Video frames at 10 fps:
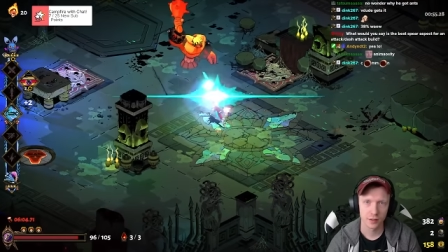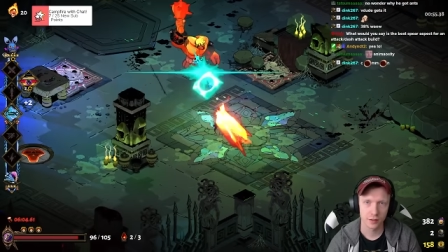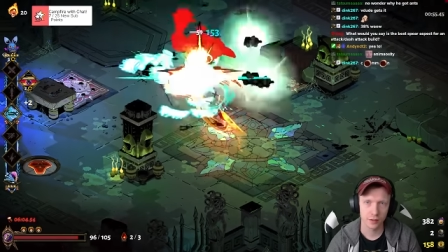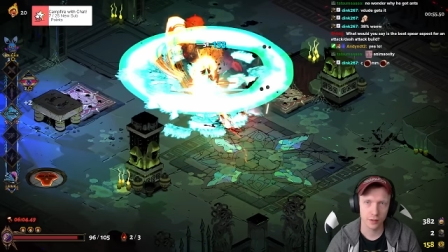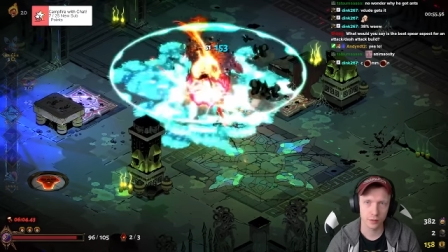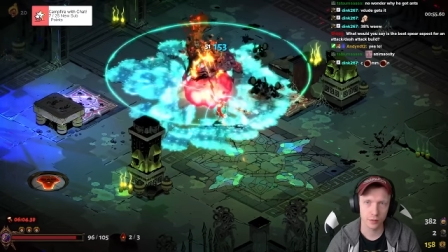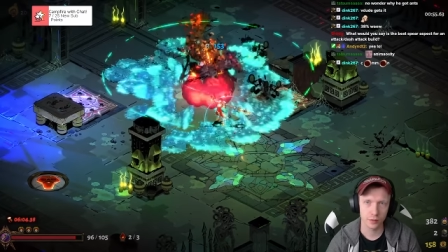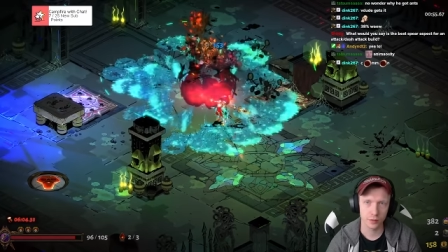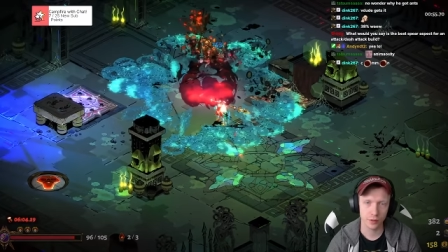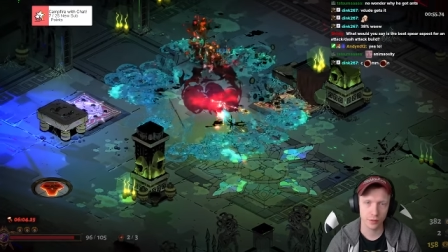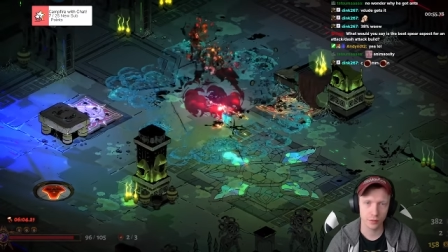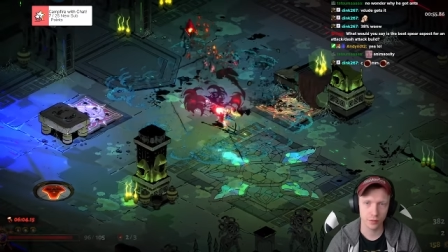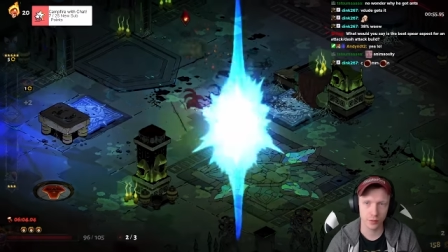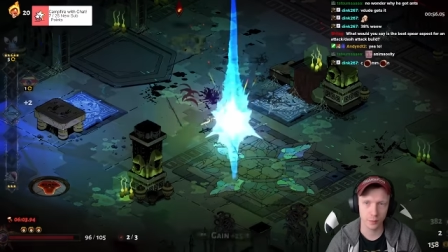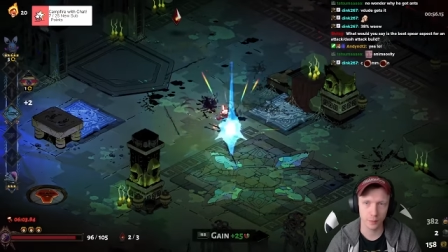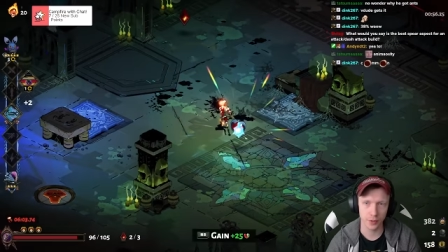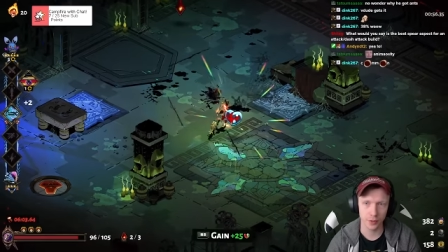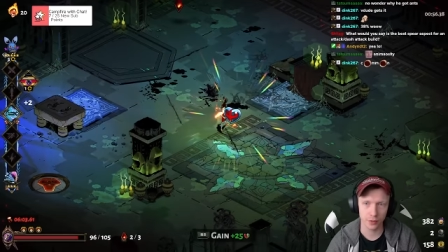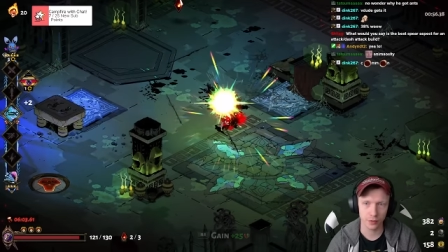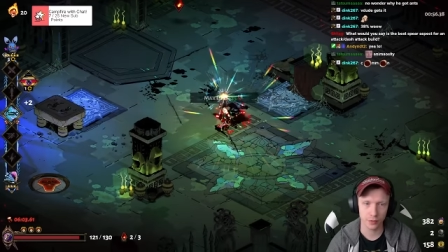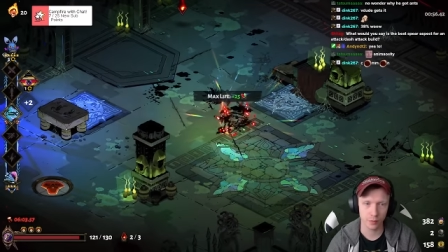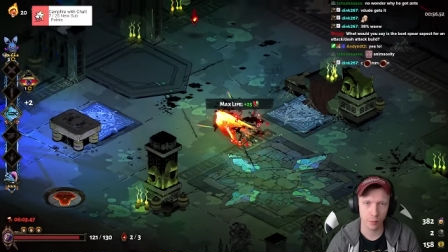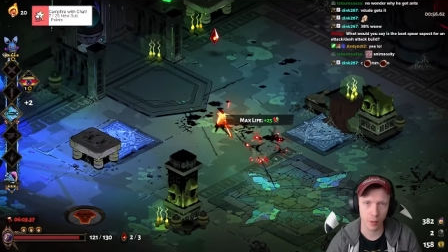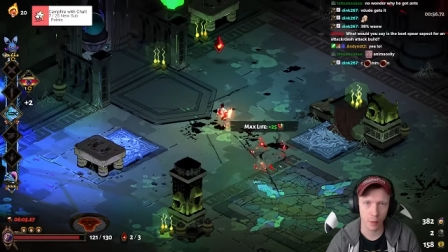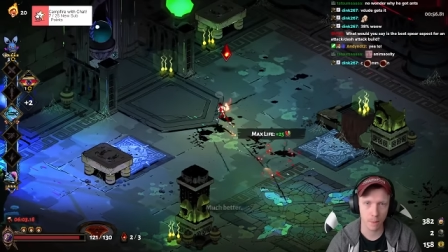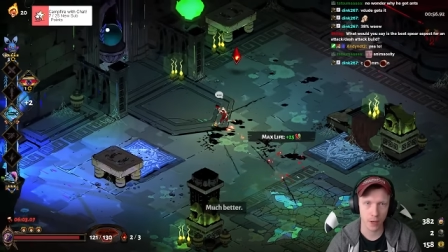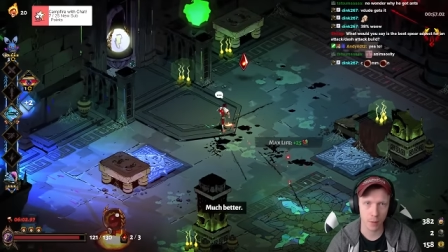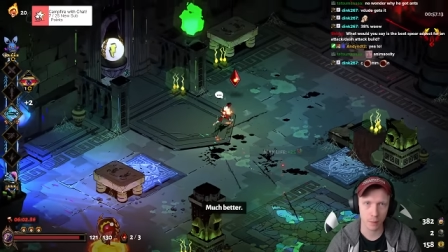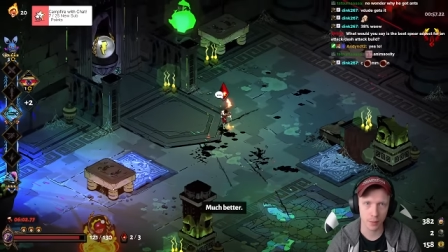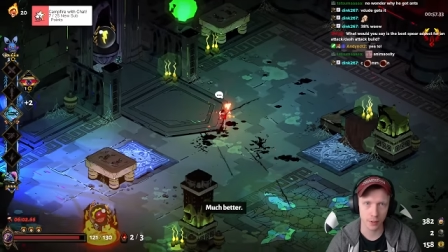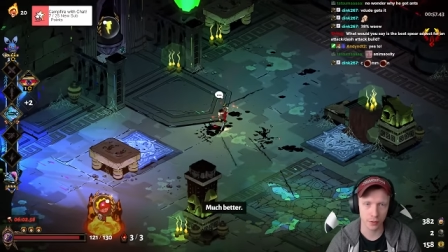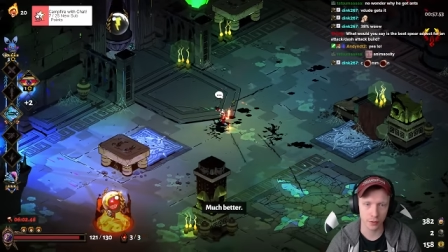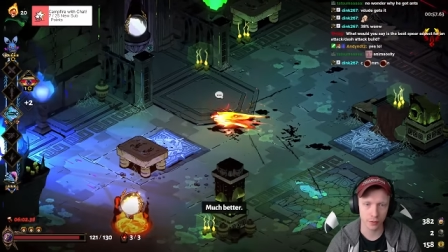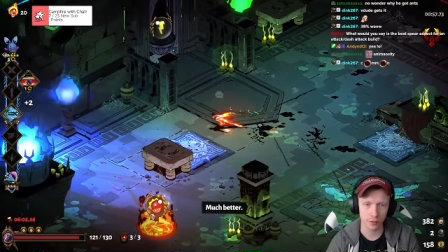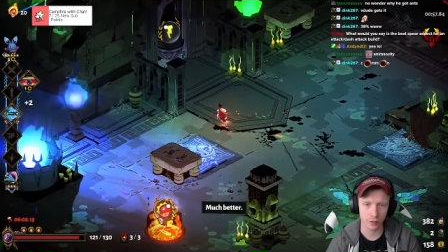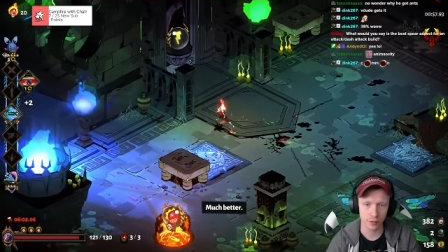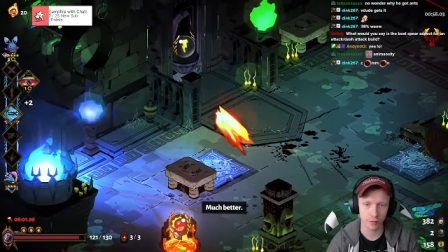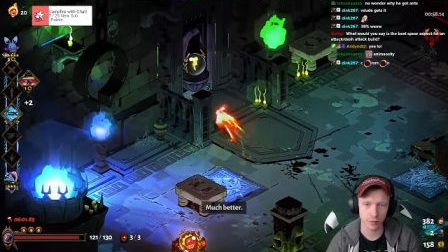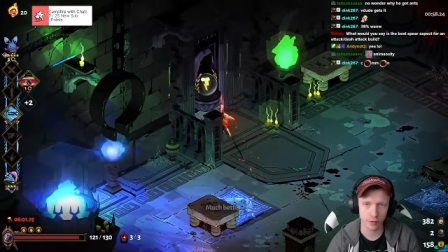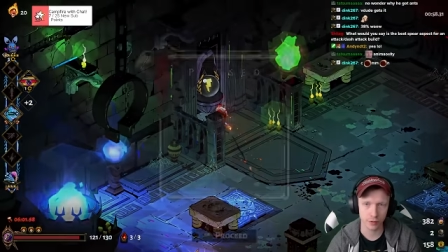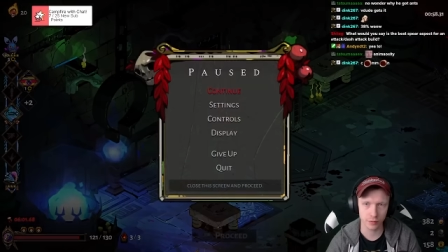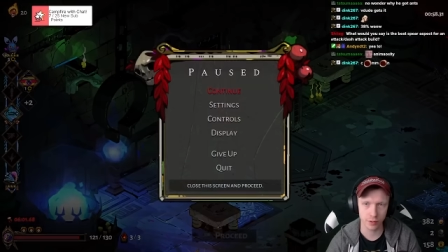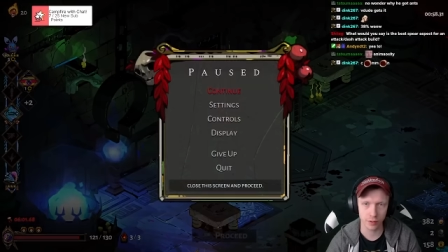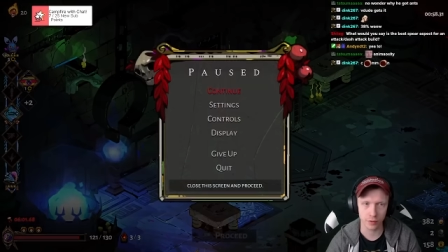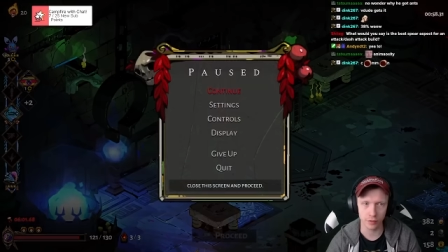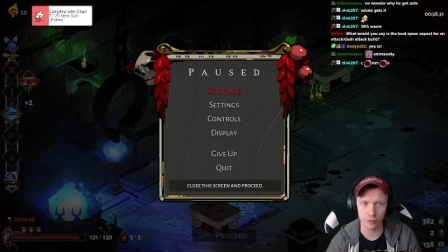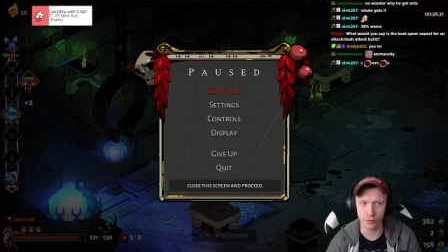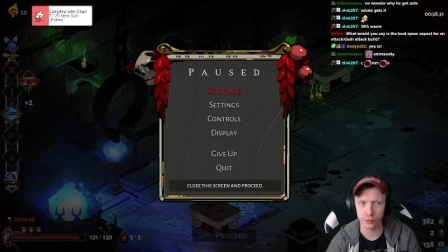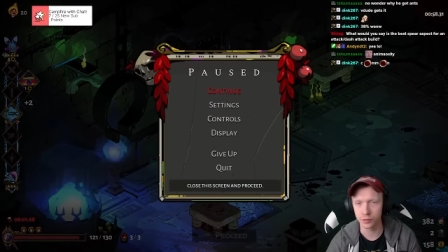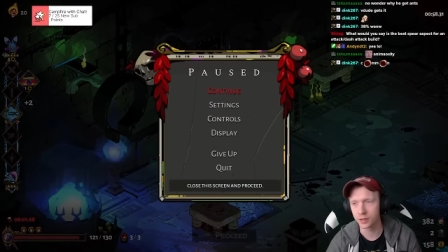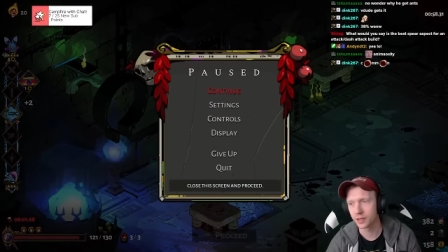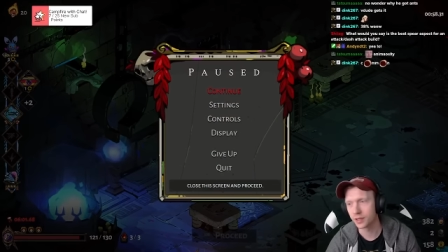Do do do do do do do do do do do.